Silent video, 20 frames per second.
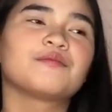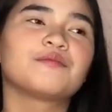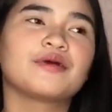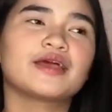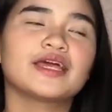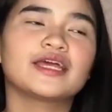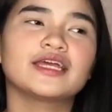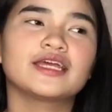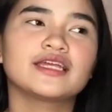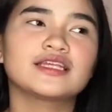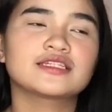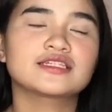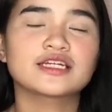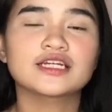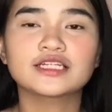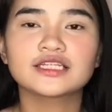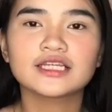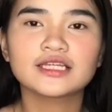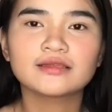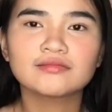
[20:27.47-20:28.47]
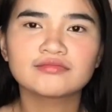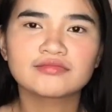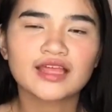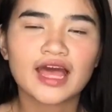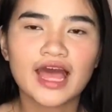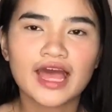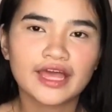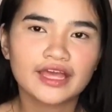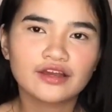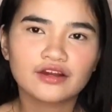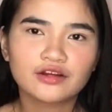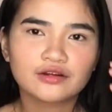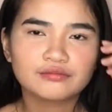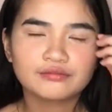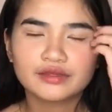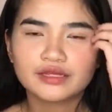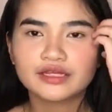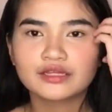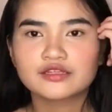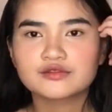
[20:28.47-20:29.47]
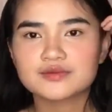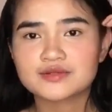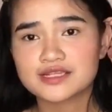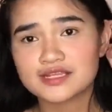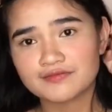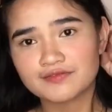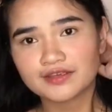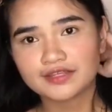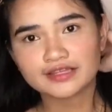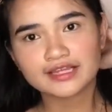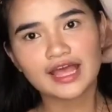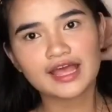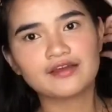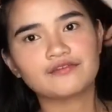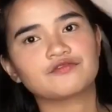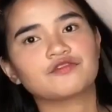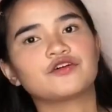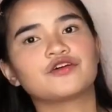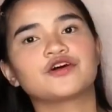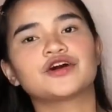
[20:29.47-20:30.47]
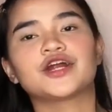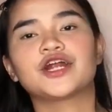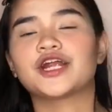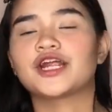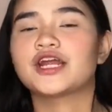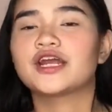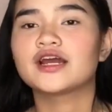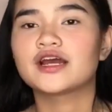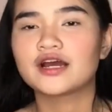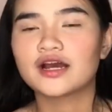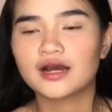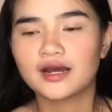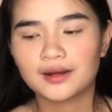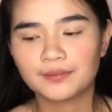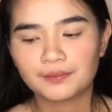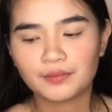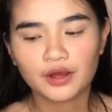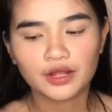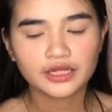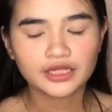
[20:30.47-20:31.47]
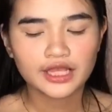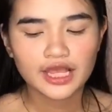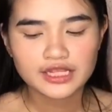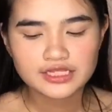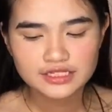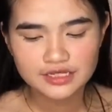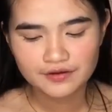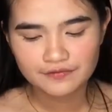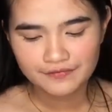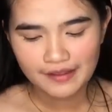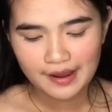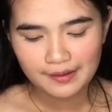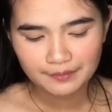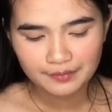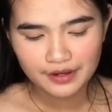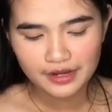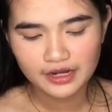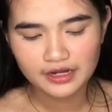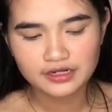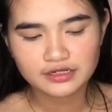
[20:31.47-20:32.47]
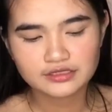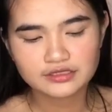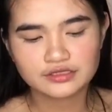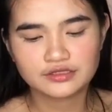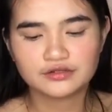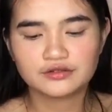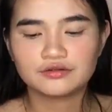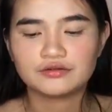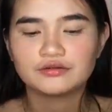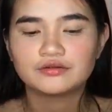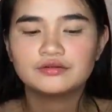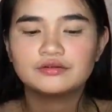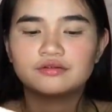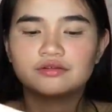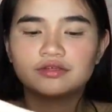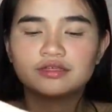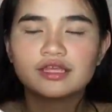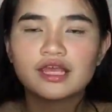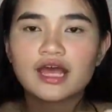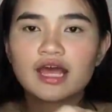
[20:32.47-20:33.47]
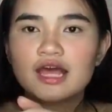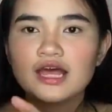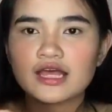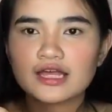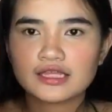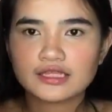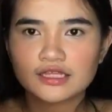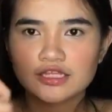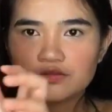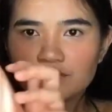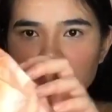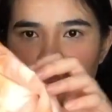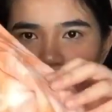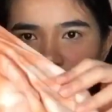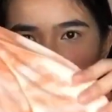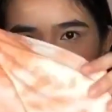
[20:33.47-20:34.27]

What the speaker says: May certain dye or may specific dye for polyester fabric. So, yeah, this one's